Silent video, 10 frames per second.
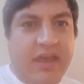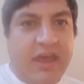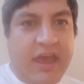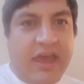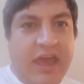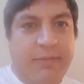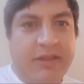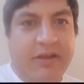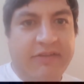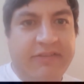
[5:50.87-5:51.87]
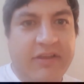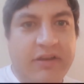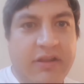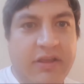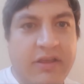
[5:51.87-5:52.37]
Hey, Amy
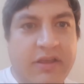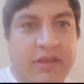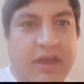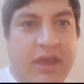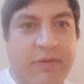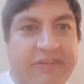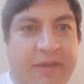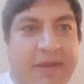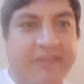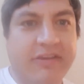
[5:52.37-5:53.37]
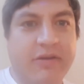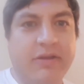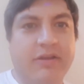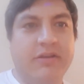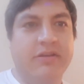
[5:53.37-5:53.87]
Larson. Hey, what's up? How's it
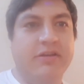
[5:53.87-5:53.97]
going?